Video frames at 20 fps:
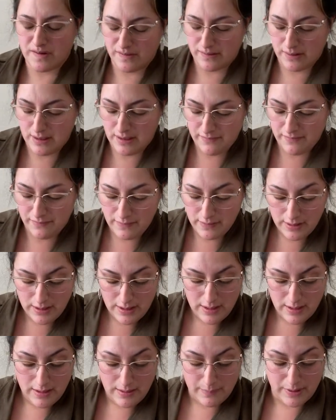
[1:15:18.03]
stuff,
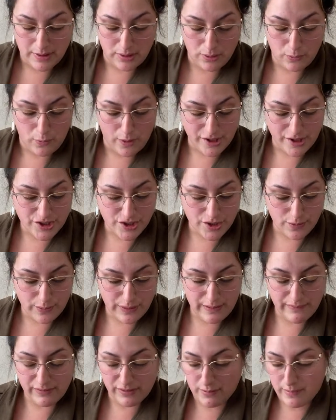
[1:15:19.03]
but the washer
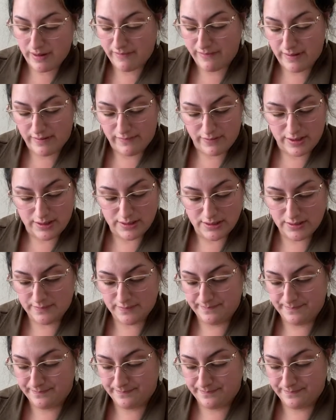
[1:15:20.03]
whiffs are my favorite.